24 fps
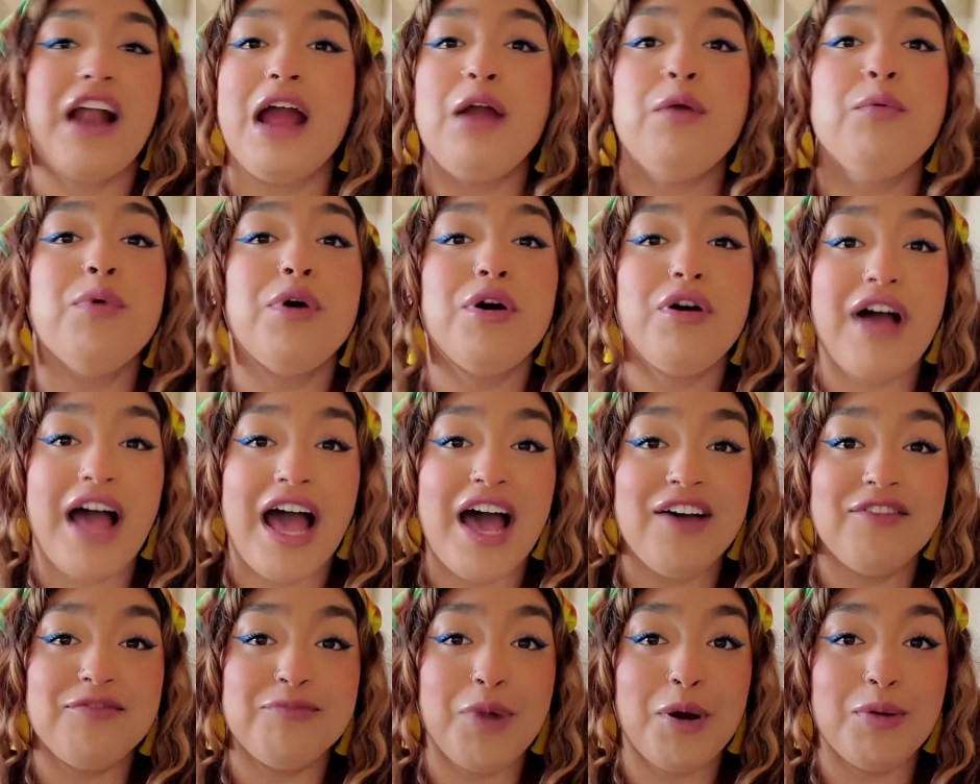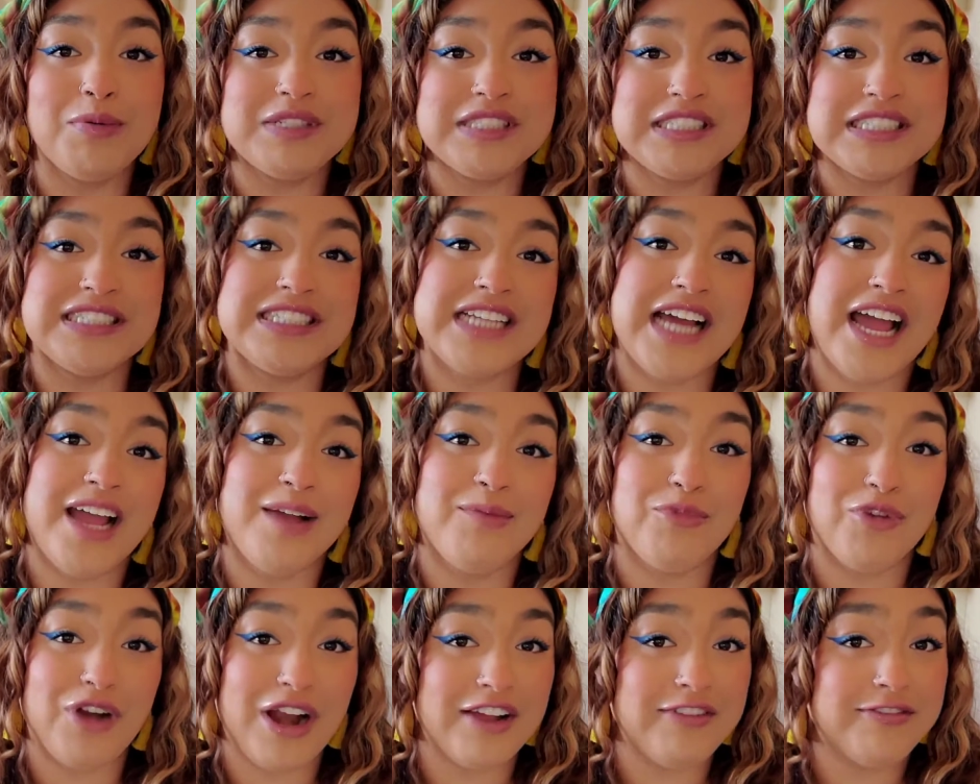I will have moments in
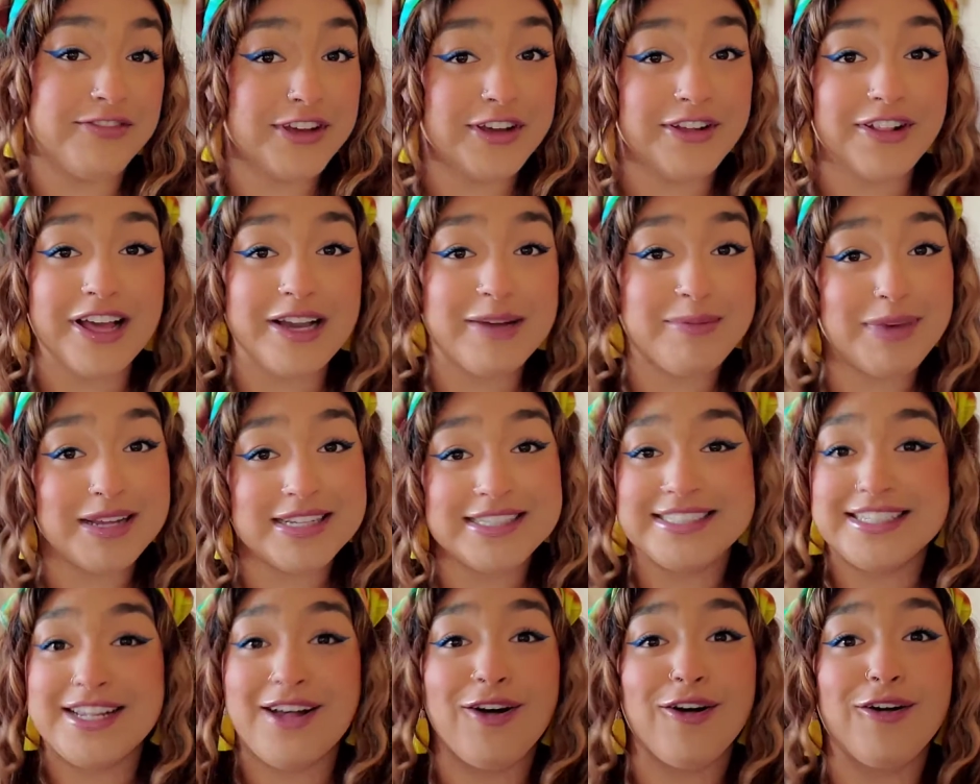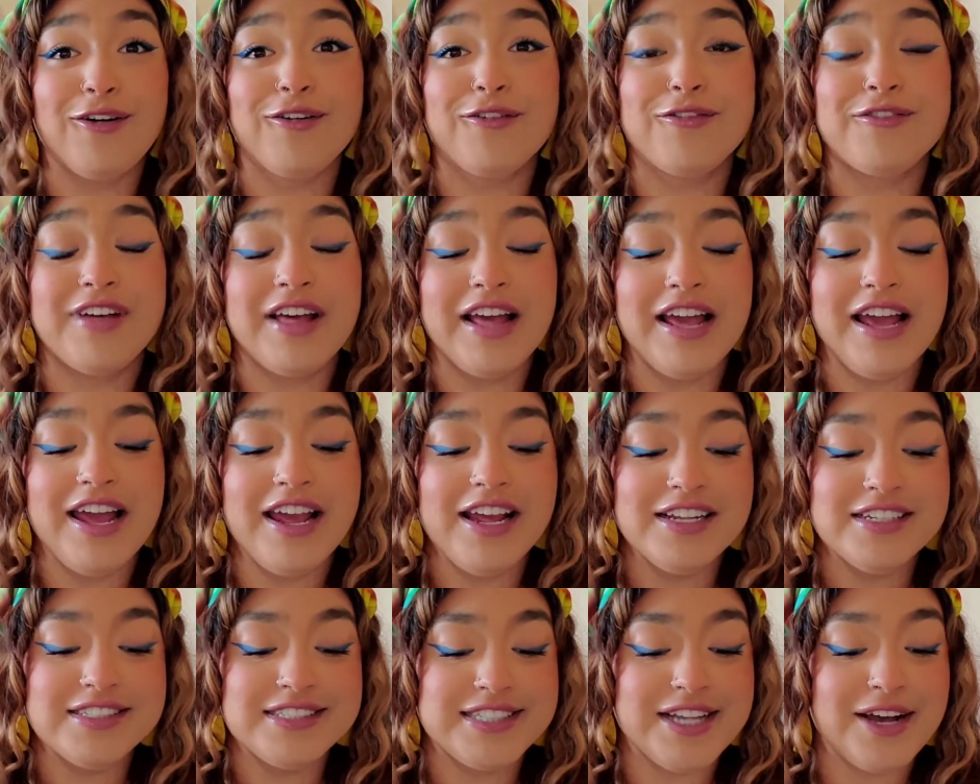time where I feel like myself.
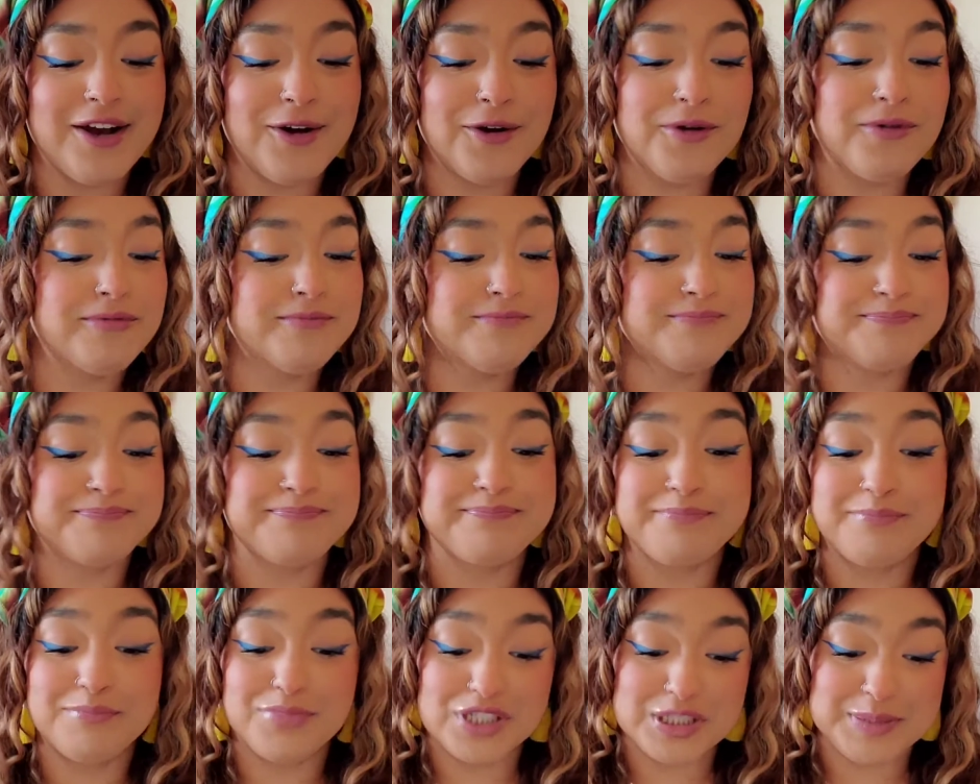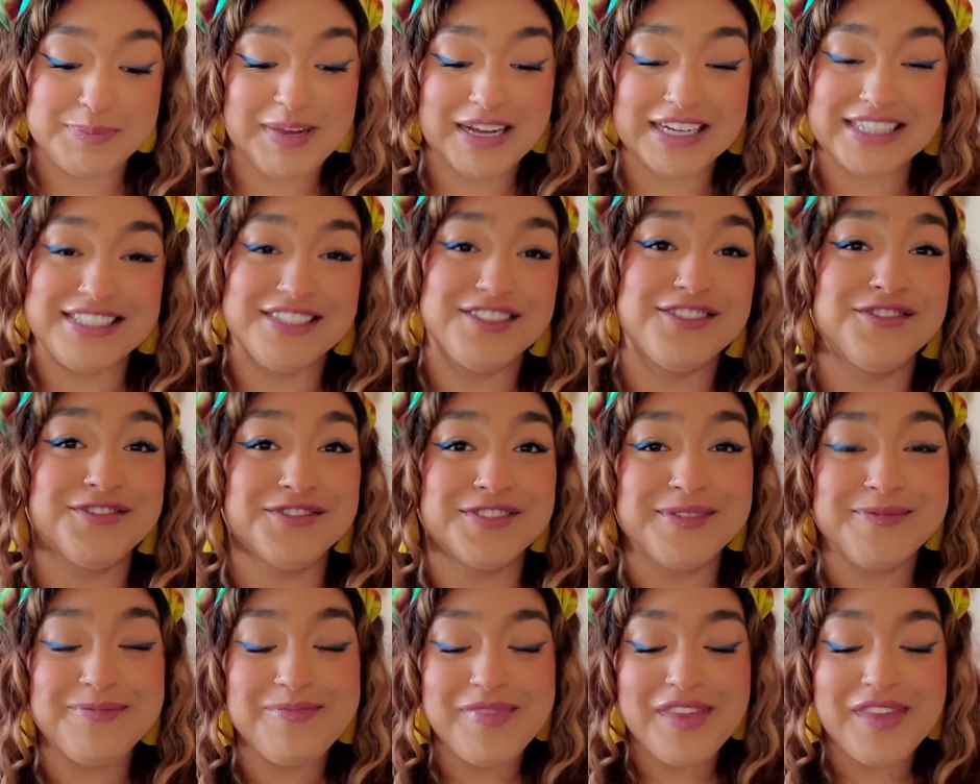So, perspective.